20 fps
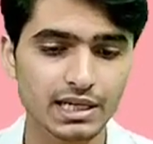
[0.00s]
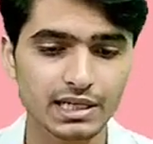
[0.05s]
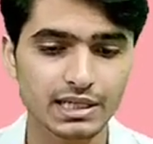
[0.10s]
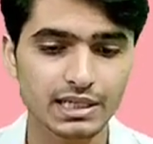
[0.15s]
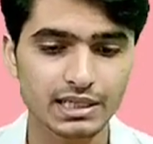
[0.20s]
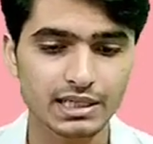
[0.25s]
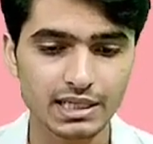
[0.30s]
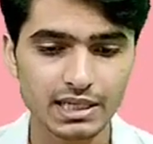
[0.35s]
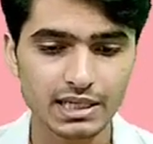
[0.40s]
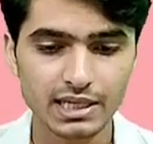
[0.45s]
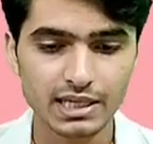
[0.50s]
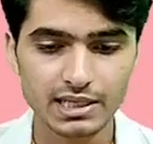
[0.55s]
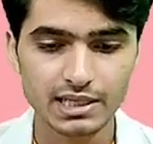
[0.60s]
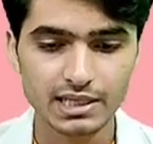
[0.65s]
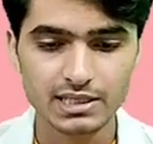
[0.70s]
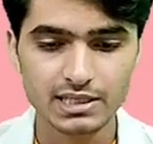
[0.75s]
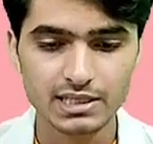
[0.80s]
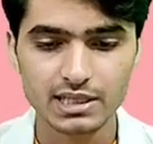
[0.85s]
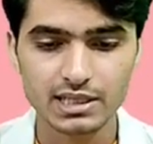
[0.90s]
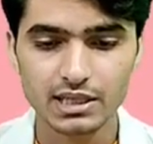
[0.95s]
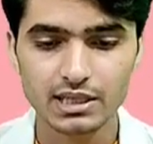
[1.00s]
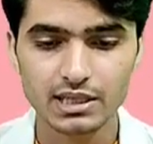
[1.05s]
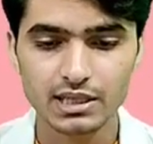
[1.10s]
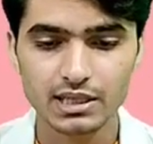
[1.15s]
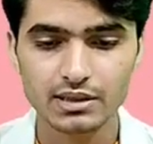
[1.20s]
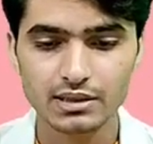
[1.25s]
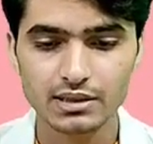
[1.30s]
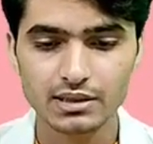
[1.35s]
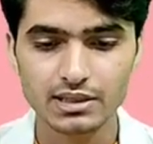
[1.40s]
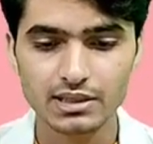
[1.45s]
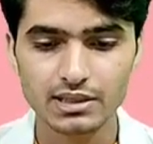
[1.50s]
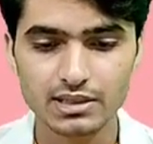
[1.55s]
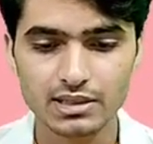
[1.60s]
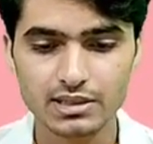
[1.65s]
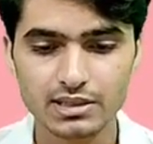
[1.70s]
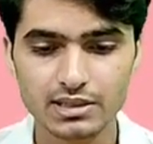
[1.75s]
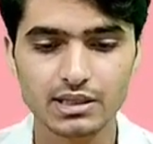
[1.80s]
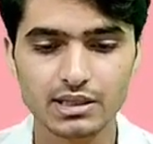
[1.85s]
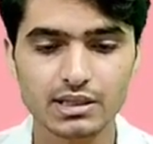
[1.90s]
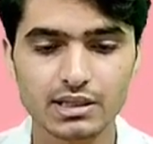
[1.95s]
DL is, this
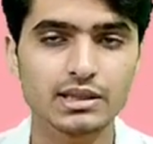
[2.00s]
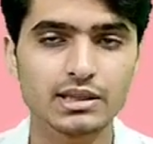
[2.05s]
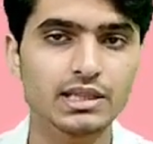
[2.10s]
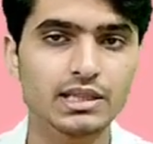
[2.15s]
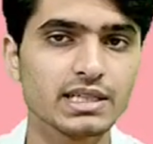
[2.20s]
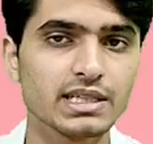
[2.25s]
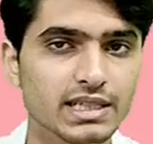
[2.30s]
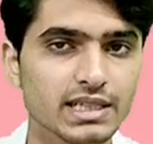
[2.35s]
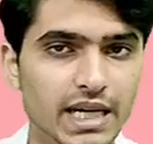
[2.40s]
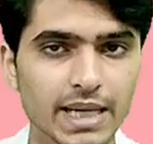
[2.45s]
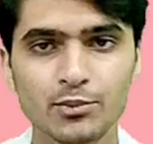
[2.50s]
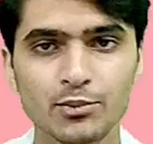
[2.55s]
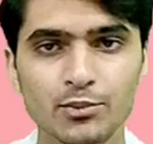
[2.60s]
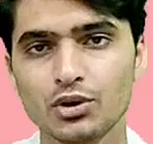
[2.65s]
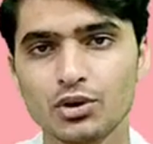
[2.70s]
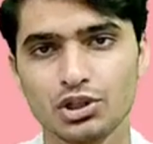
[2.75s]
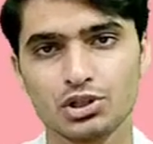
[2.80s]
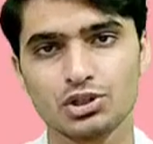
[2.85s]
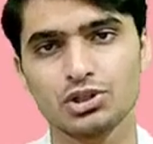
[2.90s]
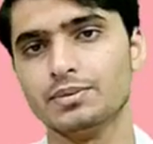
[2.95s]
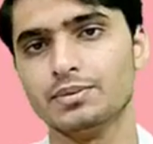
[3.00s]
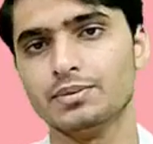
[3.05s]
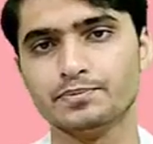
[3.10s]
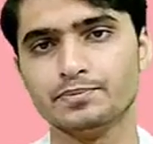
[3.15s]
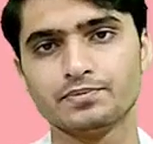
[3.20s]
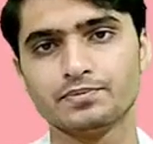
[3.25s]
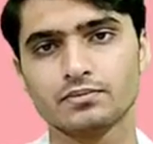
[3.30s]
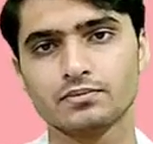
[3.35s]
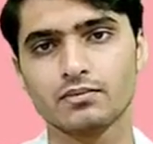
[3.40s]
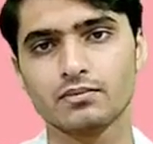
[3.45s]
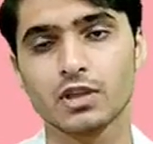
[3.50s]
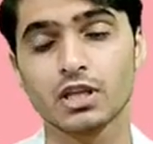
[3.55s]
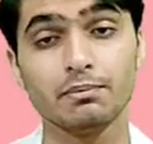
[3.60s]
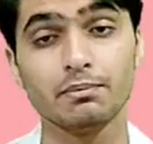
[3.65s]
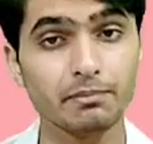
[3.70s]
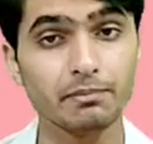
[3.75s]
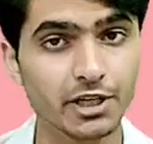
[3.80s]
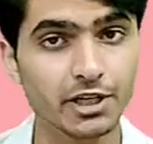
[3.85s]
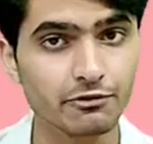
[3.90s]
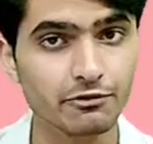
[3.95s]
is the time duration
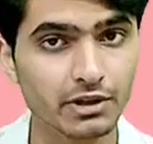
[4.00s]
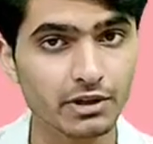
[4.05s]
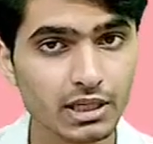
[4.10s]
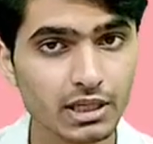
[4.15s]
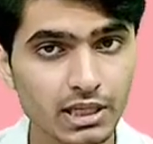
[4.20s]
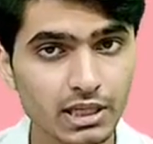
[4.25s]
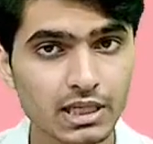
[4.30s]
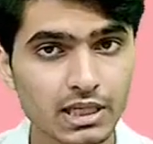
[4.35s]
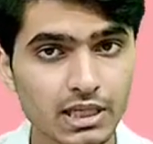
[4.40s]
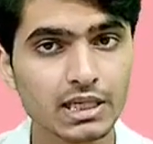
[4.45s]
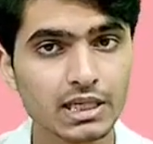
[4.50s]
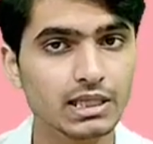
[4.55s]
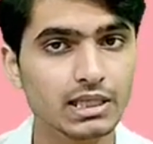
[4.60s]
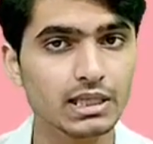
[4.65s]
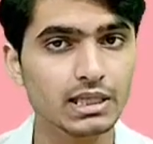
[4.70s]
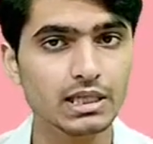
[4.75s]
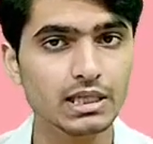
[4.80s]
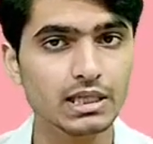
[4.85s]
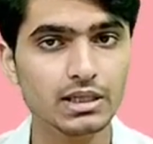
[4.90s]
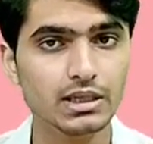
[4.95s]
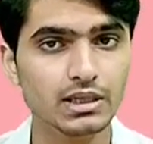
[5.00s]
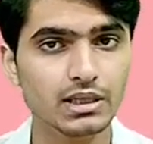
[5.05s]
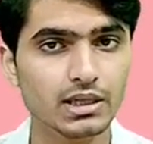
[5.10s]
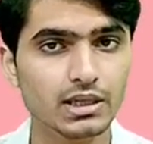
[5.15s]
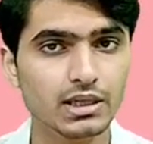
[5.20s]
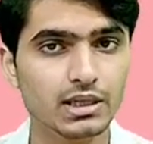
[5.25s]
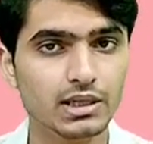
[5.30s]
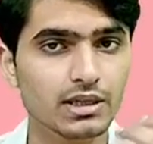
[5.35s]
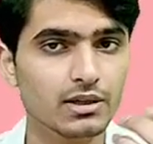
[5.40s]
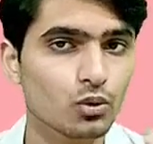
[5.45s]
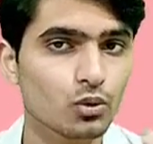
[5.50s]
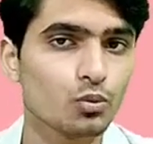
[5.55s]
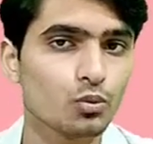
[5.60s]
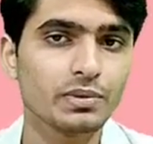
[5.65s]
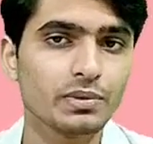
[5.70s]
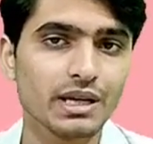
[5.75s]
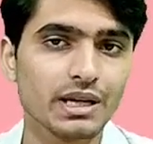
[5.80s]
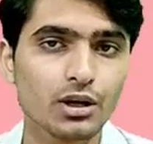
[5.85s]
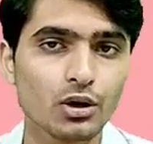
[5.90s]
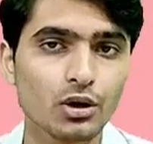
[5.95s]
between the
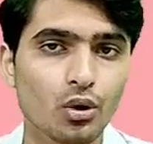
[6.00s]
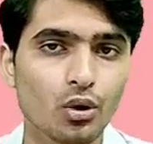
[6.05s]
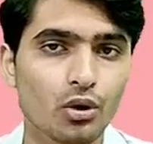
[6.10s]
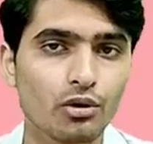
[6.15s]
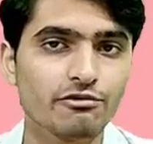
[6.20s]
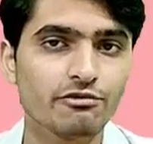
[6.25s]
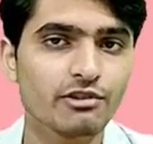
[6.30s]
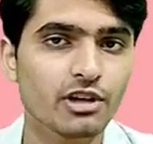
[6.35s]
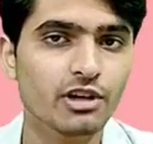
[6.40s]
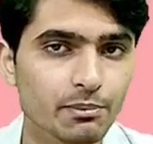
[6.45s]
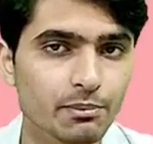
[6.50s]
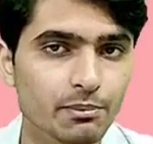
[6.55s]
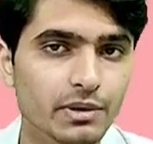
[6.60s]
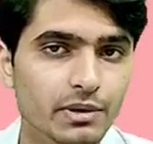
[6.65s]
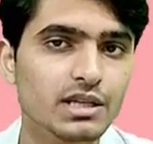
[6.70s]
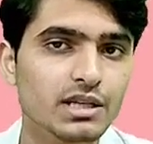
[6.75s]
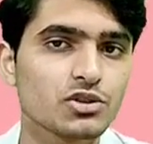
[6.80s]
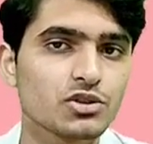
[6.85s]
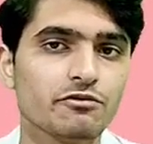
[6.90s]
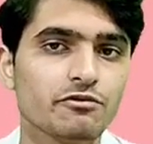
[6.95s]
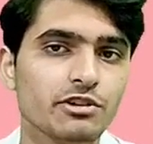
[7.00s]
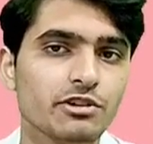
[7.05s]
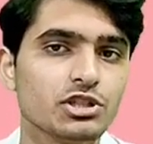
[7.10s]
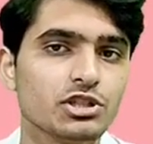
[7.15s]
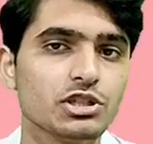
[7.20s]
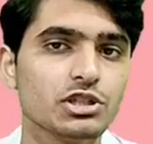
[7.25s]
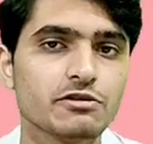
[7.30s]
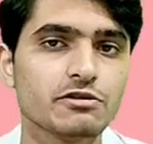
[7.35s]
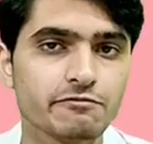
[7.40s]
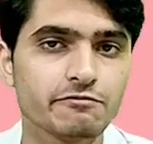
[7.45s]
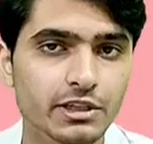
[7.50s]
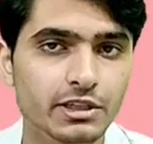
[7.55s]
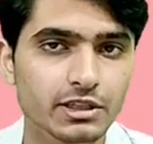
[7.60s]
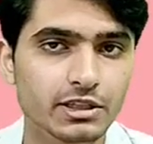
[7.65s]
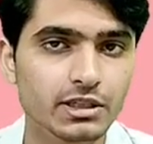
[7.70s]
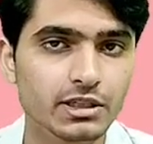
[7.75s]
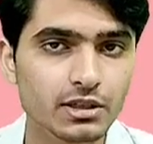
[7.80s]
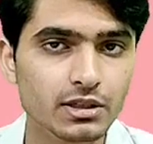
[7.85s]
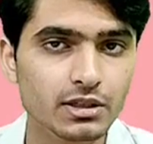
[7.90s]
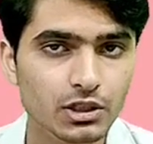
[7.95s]
opening of upper esophageal
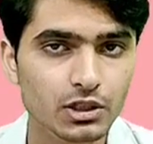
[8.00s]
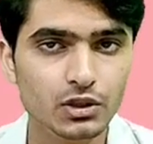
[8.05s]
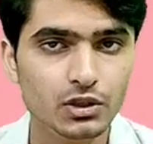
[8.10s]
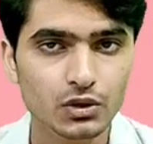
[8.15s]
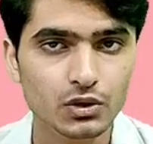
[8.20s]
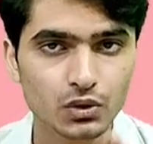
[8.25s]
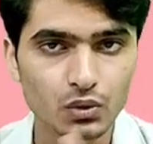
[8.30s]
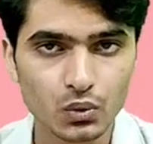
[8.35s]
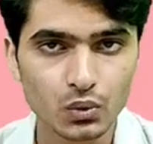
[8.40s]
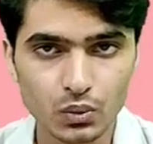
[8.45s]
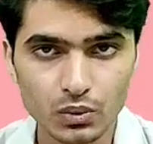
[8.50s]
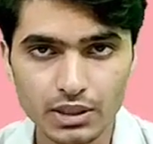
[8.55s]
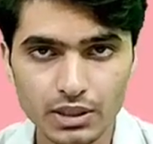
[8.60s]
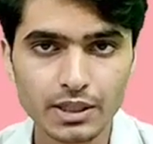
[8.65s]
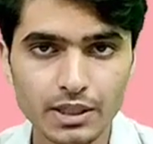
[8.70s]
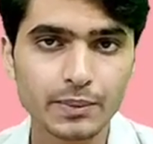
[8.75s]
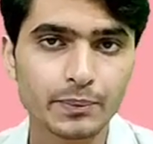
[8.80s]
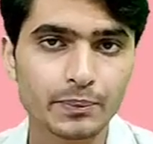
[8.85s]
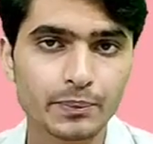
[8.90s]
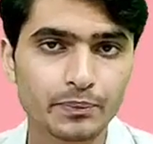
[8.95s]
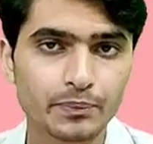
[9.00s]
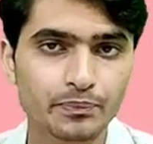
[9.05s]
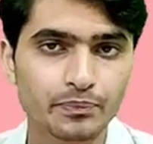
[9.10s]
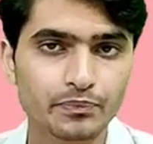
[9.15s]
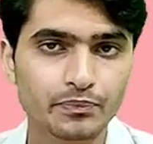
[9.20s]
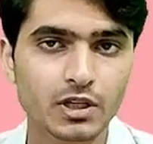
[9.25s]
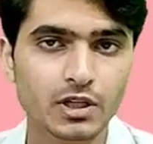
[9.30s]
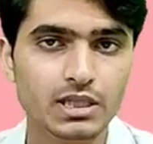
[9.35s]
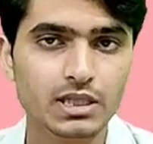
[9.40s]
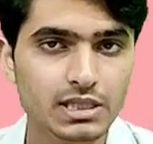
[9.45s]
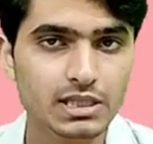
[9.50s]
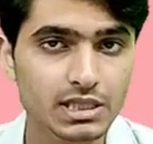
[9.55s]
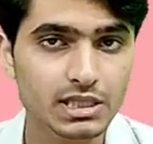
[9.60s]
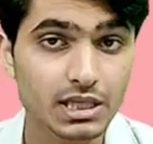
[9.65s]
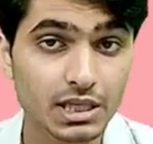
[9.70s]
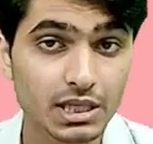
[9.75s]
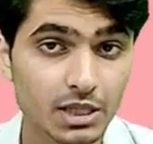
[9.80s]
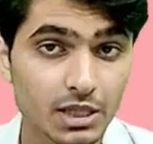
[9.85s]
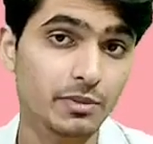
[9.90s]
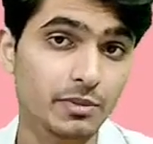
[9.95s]
sphincter to the
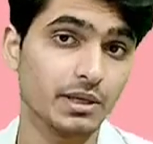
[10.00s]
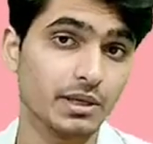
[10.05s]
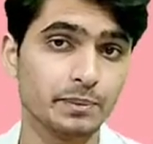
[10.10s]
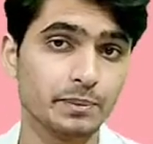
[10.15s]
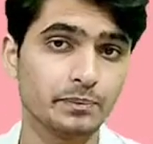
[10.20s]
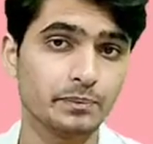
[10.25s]
CDP.